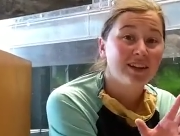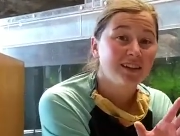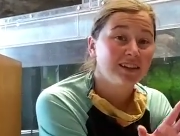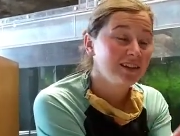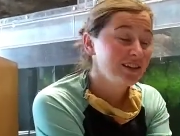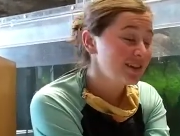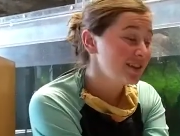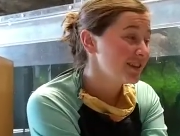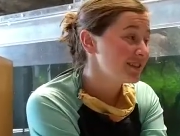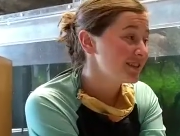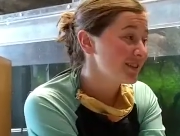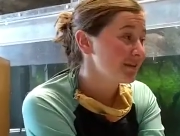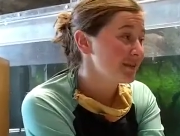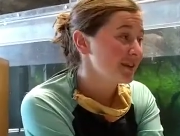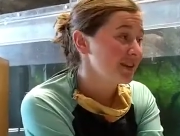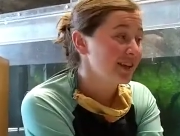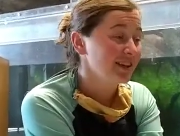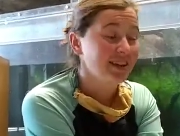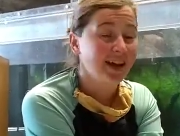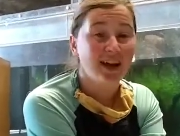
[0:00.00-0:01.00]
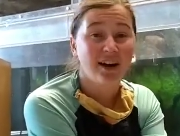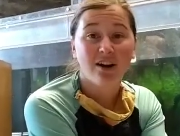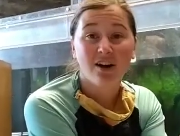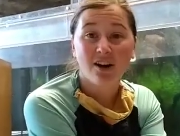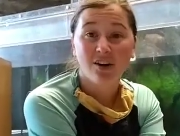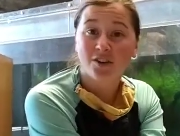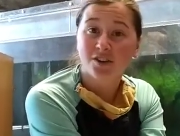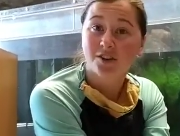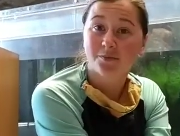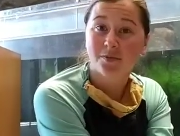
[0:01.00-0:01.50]
get something like that.
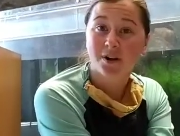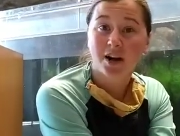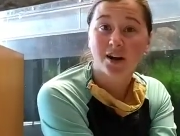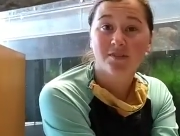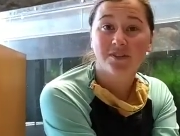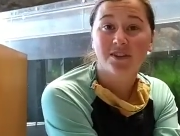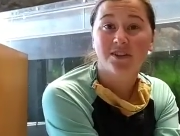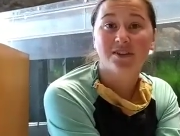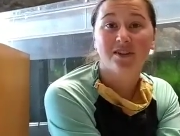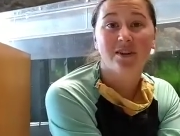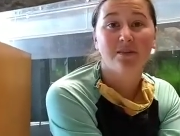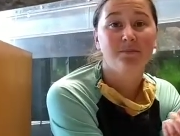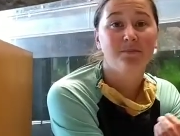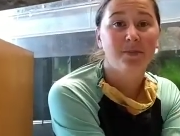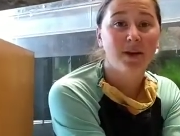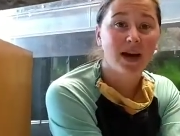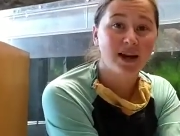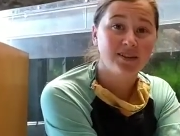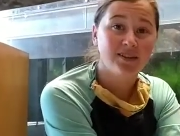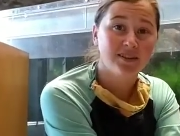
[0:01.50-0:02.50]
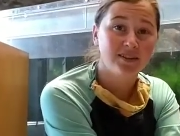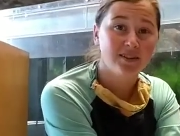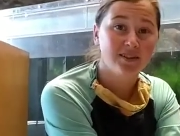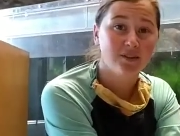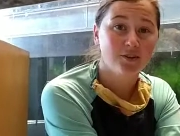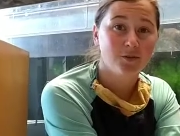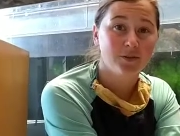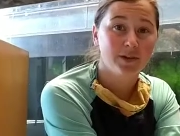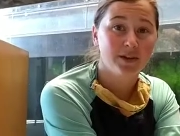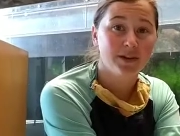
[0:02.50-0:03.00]
All the profits come back to the
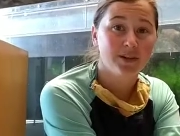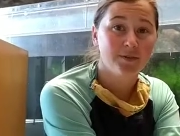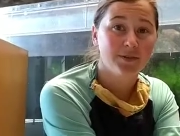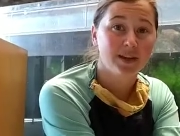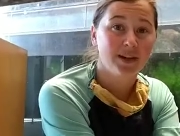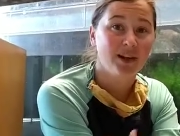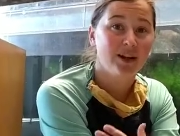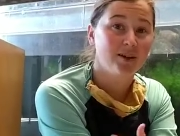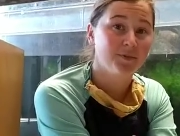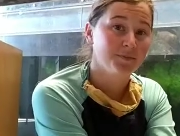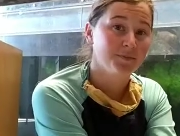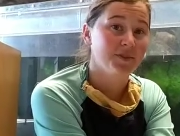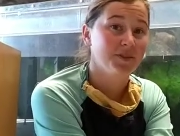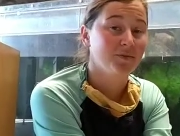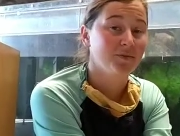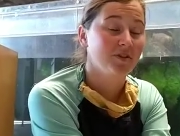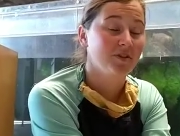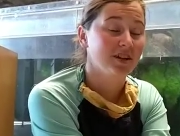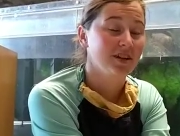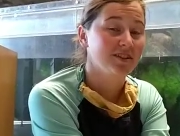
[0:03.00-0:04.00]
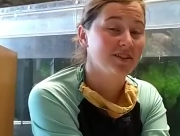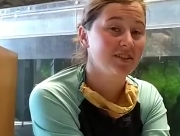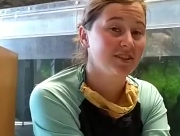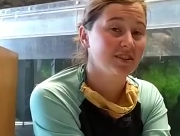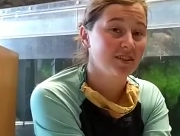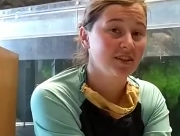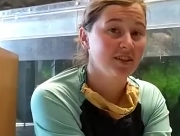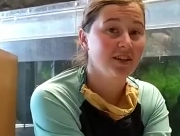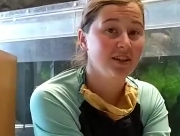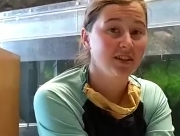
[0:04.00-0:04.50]
aquarium and help support us
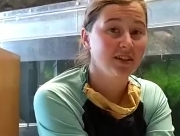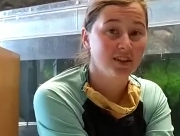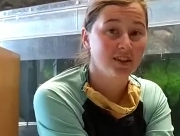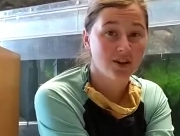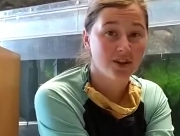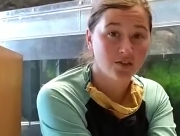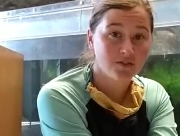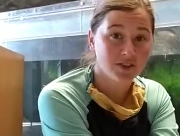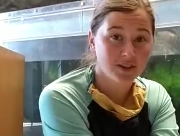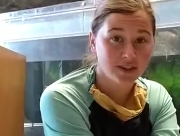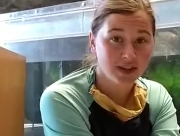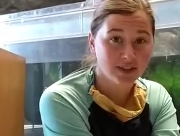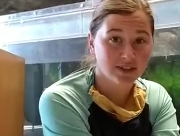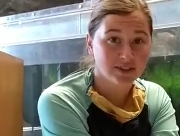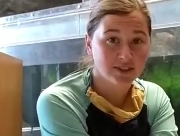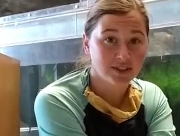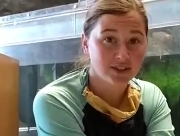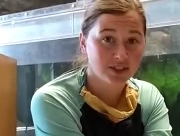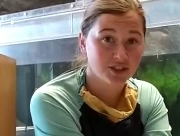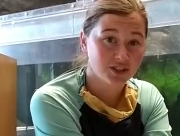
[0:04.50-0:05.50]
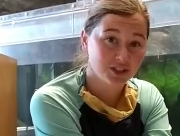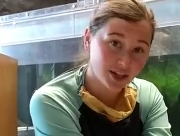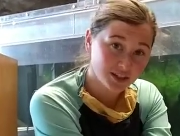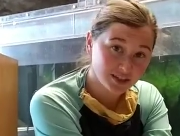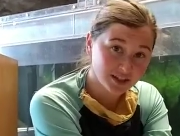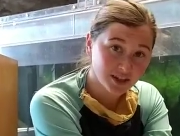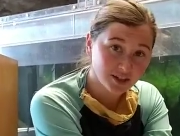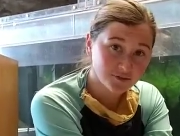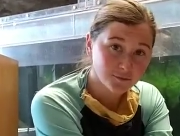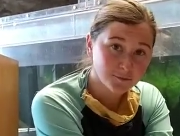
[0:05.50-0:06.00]
during the COVID-19
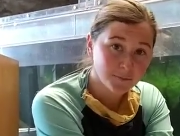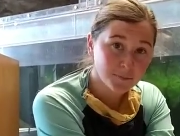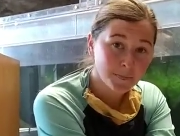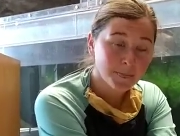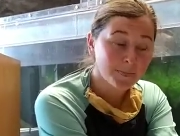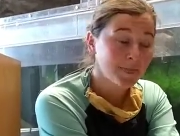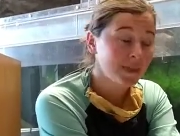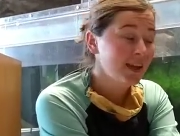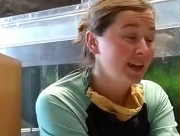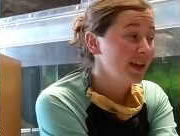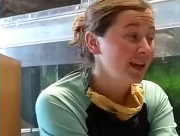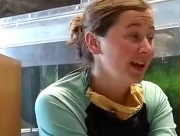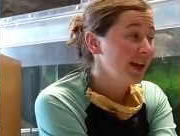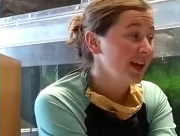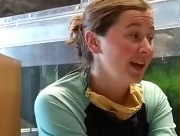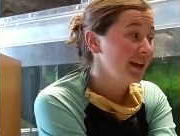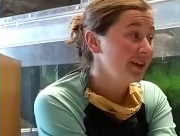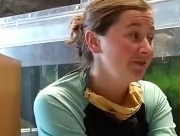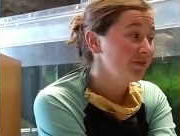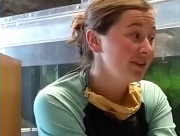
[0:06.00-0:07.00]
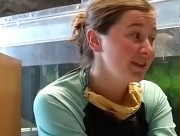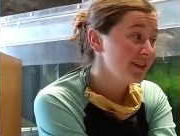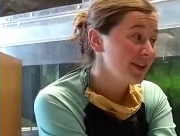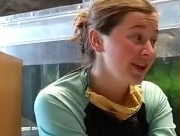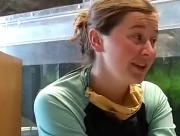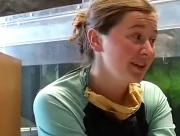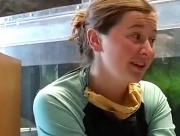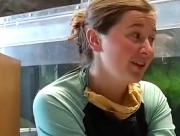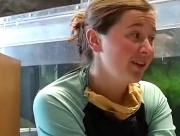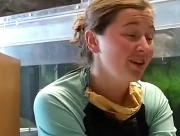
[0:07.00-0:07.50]
shutdown. And with
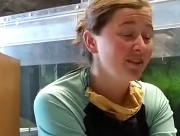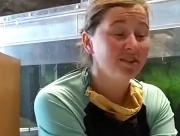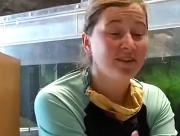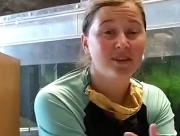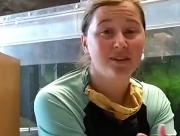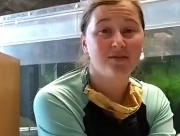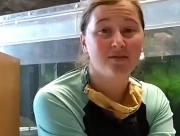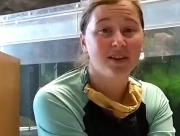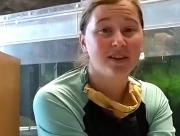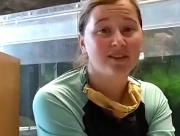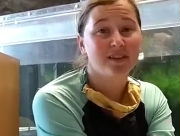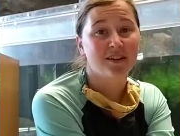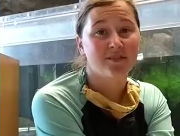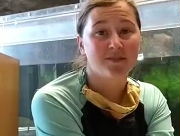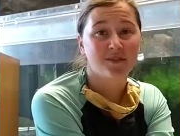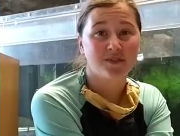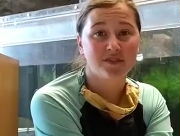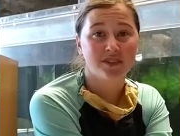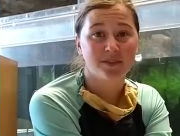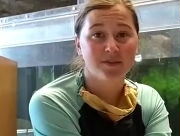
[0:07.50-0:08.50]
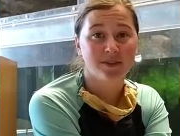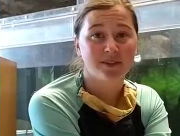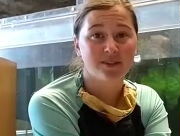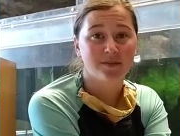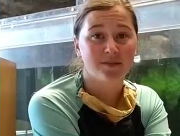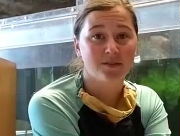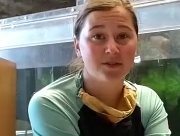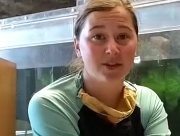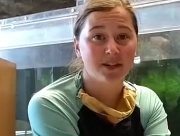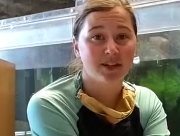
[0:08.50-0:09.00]
that, all the other ways that folks have been
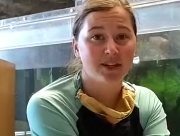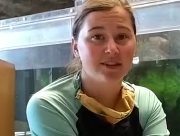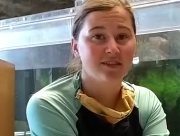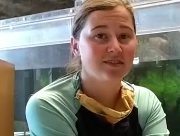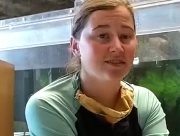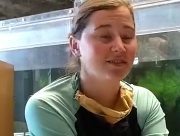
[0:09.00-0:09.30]
supporting us,